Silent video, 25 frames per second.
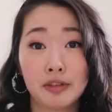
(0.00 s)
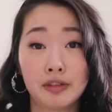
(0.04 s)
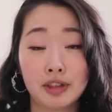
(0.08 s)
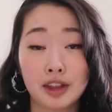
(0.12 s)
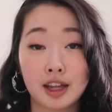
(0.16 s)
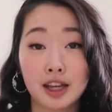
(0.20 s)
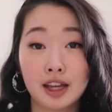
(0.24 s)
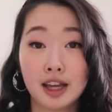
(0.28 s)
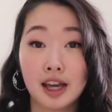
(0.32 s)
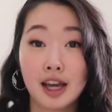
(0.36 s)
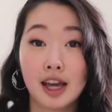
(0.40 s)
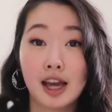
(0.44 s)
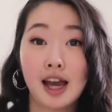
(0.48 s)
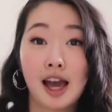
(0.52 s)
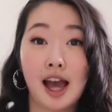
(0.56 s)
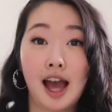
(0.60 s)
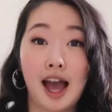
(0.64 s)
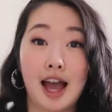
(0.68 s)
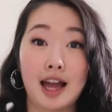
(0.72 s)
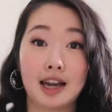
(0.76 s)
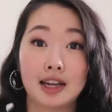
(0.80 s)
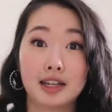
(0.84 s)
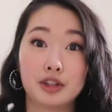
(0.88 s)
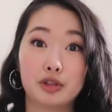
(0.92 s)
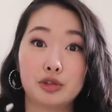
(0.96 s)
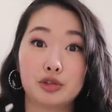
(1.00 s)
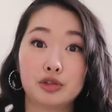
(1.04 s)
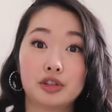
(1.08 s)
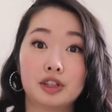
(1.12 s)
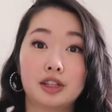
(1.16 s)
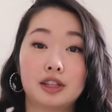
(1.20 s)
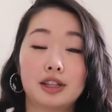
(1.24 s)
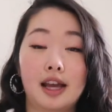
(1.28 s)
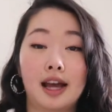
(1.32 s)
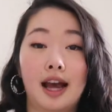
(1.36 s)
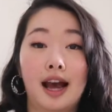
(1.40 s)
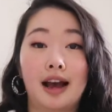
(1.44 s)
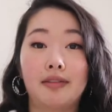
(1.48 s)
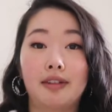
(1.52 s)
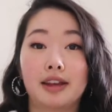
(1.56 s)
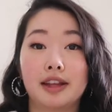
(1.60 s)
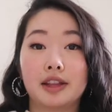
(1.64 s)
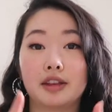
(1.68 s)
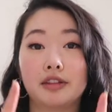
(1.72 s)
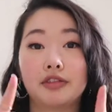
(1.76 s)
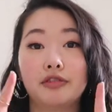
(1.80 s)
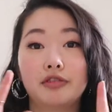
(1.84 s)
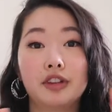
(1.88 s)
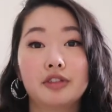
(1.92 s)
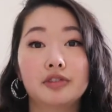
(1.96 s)
of thing, and usually they have
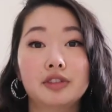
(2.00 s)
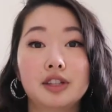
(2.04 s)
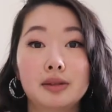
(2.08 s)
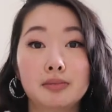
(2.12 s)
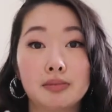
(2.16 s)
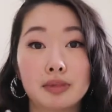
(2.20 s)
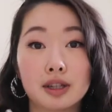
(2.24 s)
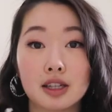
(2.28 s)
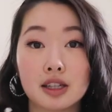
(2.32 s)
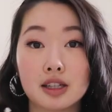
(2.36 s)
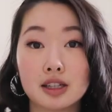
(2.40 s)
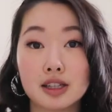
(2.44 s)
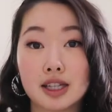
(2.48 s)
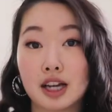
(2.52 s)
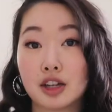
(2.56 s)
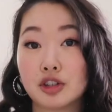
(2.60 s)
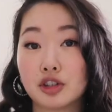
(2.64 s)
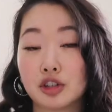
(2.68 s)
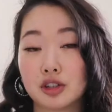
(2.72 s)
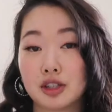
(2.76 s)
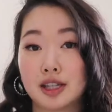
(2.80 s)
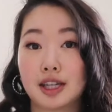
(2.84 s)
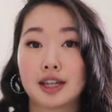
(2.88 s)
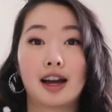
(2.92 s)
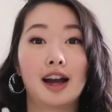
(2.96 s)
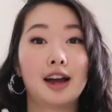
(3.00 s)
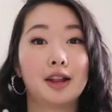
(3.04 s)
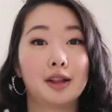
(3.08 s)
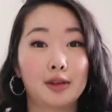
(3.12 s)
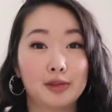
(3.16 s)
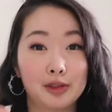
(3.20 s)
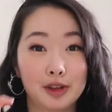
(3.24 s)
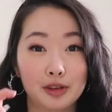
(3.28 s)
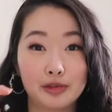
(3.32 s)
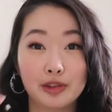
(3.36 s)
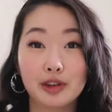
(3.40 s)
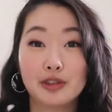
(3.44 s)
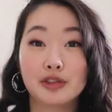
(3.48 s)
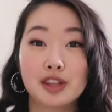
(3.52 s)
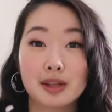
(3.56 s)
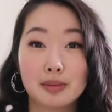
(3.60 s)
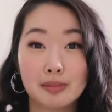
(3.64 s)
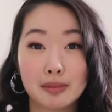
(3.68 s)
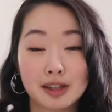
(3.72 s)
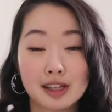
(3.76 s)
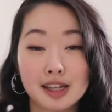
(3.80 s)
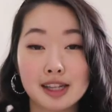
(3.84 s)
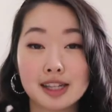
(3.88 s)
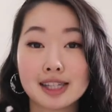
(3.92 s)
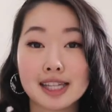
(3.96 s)
like the 50-minute sections. Like I love the 50
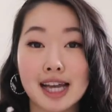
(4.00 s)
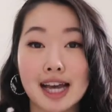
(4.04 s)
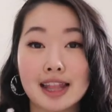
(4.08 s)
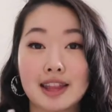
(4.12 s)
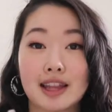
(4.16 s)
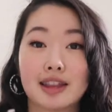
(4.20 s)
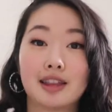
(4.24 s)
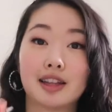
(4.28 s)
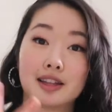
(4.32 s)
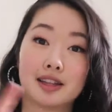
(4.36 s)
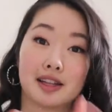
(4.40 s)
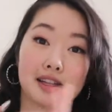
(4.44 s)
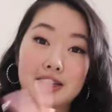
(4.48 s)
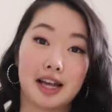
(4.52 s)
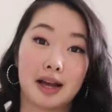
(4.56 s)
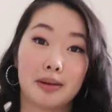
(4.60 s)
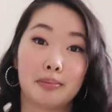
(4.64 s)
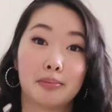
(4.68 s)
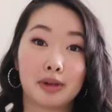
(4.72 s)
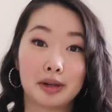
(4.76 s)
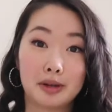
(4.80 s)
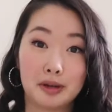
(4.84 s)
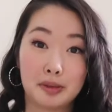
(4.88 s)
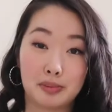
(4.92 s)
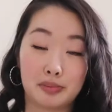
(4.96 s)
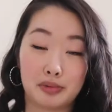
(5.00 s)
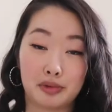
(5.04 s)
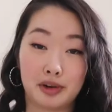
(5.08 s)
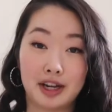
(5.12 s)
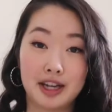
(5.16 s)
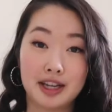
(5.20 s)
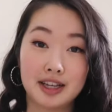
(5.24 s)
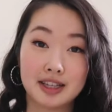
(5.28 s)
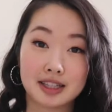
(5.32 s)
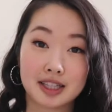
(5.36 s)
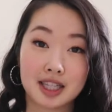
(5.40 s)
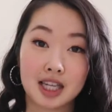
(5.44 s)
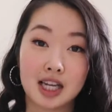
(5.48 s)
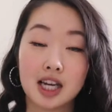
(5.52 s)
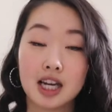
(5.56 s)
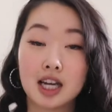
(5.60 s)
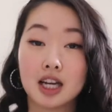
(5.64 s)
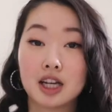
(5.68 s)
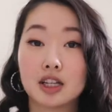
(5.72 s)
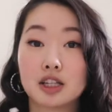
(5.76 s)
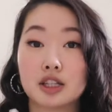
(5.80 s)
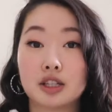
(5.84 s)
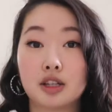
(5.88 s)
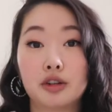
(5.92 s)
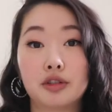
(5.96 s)
minutes and then the 10-minute breaks.
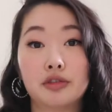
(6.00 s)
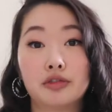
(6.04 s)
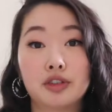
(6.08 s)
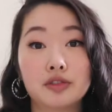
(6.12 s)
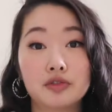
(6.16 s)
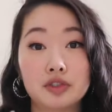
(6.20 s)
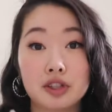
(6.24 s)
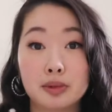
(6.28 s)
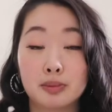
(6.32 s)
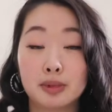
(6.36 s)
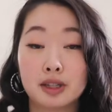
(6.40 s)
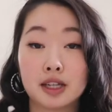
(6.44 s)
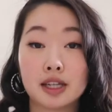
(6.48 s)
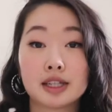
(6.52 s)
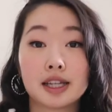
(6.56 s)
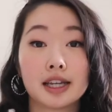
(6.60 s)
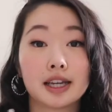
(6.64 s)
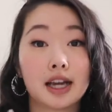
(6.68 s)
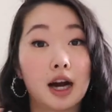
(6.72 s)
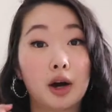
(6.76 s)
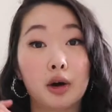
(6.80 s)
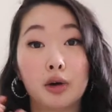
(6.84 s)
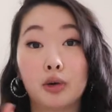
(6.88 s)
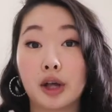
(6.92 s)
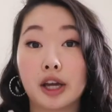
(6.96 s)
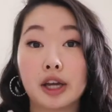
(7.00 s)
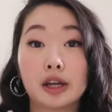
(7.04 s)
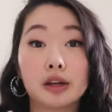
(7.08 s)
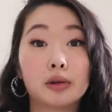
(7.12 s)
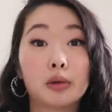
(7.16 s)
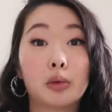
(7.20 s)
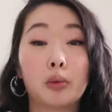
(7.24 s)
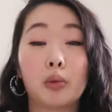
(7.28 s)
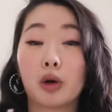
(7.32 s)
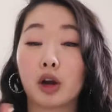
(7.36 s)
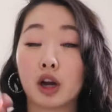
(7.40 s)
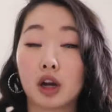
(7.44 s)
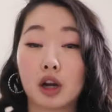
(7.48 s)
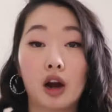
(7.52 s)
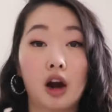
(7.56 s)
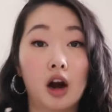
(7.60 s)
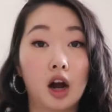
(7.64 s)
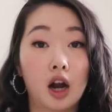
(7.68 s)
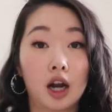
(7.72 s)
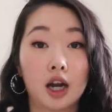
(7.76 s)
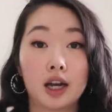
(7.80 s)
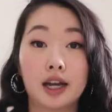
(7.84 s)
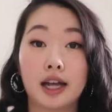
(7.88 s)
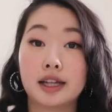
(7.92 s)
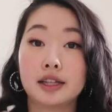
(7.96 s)
So 50 minutes like I'll like work
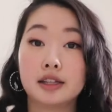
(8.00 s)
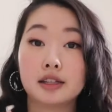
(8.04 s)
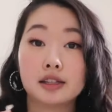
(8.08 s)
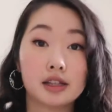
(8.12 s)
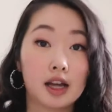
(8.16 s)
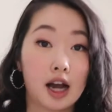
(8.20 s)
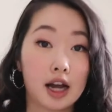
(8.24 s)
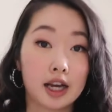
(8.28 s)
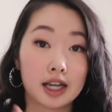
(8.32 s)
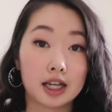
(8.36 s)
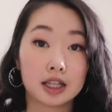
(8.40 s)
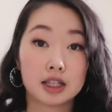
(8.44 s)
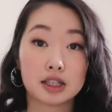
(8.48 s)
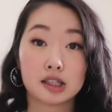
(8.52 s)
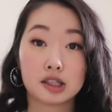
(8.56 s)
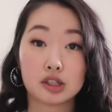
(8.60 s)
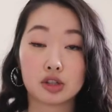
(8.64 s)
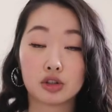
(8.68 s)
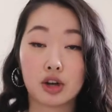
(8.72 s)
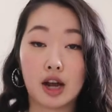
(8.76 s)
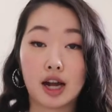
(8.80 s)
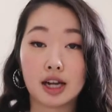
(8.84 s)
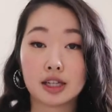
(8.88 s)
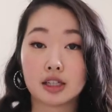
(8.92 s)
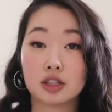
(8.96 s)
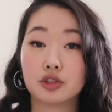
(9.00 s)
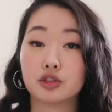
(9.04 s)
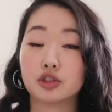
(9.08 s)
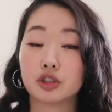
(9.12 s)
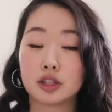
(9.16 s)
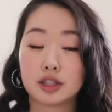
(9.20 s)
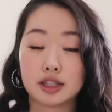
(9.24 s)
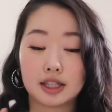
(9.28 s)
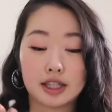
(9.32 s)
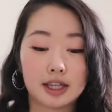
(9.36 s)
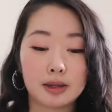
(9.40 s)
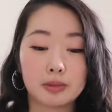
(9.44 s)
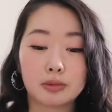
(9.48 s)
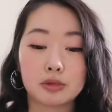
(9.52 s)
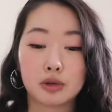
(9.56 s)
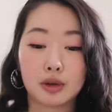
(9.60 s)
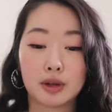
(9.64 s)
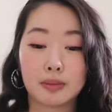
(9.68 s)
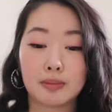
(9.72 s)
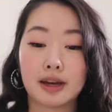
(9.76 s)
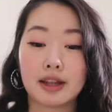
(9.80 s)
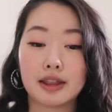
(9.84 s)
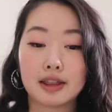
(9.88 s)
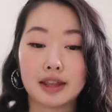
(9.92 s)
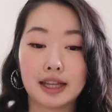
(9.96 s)
hard, like not get distracted and just keep
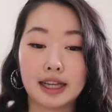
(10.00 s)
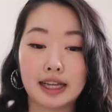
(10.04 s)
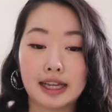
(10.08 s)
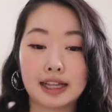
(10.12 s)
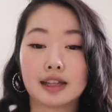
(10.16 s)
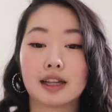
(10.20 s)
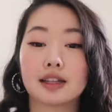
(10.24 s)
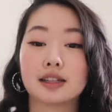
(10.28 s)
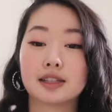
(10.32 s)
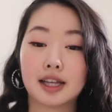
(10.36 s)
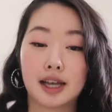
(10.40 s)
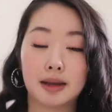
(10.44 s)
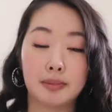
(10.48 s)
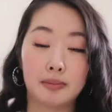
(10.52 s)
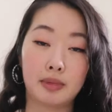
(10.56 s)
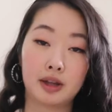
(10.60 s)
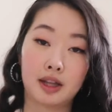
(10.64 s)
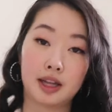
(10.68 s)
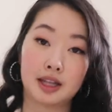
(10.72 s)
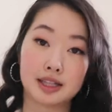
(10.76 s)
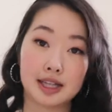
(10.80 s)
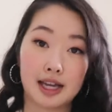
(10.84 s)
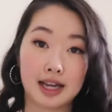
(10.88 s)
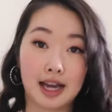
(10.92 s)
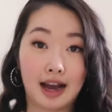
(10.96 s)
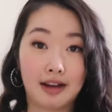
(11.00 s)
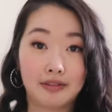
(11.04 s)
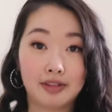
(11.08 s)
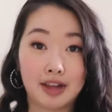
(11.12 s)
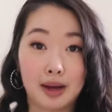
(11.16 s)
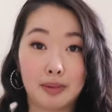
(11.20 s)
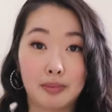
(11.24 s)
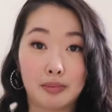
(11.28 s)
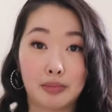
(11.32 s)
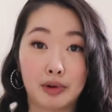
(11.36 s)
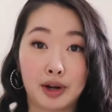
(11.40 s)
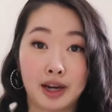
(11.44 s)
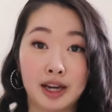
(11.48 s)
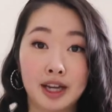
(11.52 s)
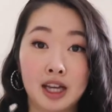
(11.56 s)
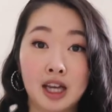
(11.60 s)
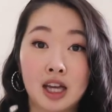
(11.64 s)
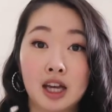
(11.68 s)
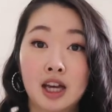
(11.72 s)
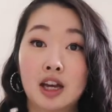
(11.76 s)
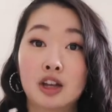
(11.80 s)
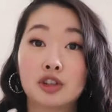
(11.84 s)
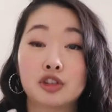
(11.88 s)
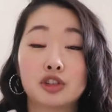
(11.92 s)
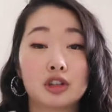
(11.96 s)
doing my thing, and then 10 minutes I have that break.
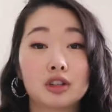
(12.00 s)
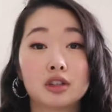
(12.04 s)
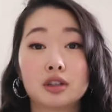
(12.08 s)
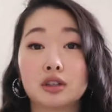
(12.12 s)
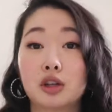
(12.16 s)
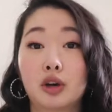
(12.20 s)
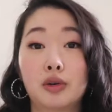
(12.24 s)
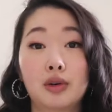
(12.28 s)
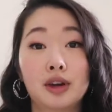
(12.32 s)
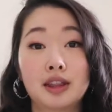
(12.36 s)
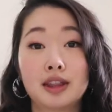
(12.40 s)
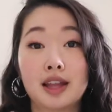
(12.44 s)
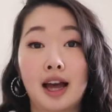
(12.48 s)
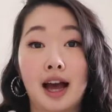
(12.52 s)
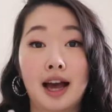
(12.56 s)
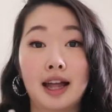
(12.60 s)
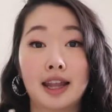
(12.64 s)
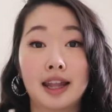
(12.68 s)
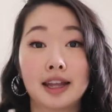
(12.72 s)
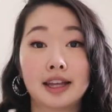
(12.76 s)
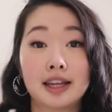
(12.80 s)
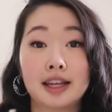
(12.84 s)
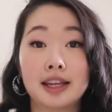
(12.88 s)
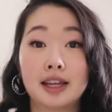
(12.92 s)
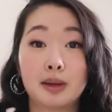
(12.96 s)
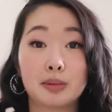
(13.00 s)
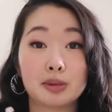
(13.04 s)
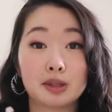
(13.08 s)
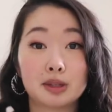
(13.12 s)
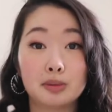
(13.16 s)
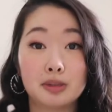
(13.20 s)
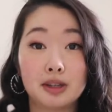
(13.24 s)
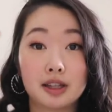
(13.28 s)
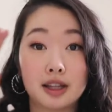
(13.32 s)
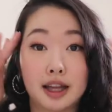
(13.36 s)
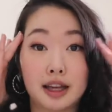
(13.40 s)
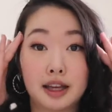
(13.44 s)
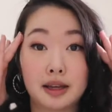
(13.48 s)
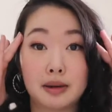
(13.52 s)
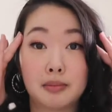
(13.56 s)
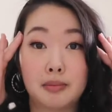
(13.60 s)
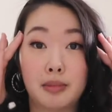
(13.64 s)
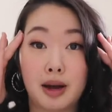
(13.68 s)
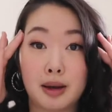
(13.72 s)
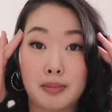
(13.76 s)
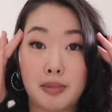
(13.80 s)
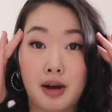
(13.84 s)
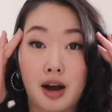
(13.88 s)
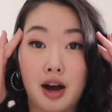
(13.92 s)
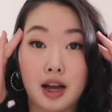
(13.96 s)
Just knowing that like keeps me like
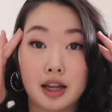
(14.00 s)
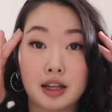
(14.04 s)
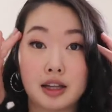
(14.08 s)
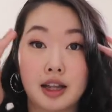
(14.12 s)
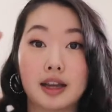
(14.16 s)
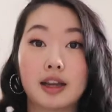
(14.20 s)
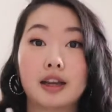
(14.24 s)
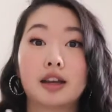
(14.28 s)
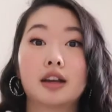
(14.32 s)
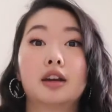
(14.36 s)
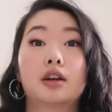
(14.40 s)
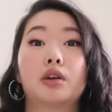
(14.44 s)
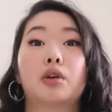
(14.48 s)
my mind like